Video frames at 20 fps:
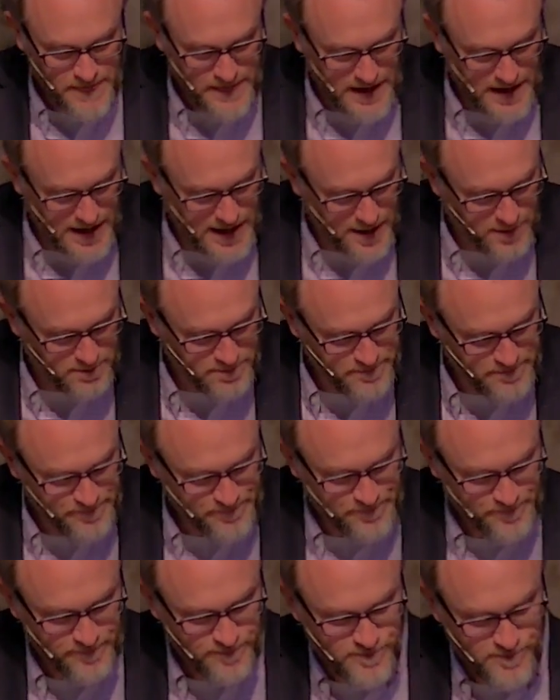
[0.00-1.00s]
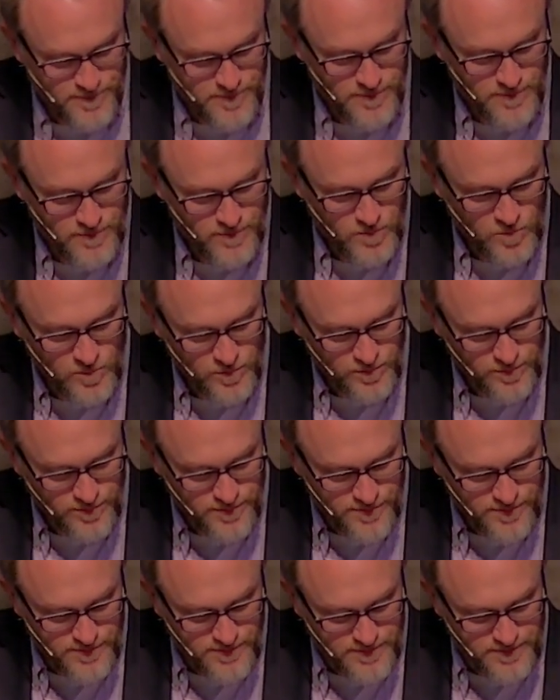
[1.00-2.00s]

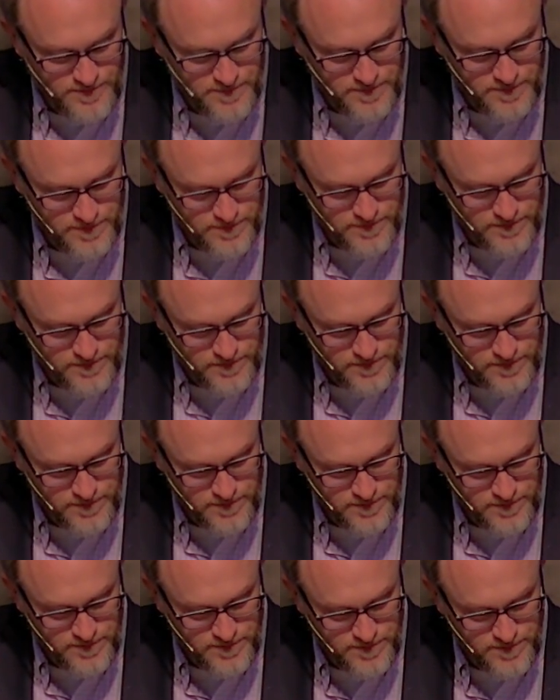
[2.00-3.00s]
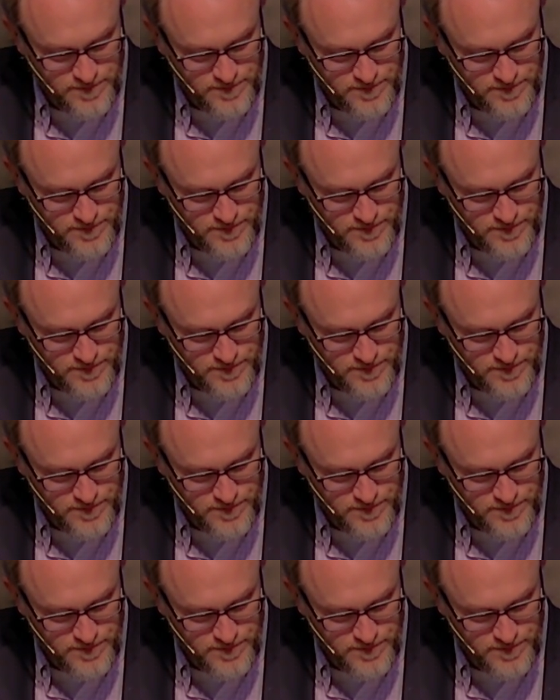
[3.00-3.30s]
No one is speaking in this clip.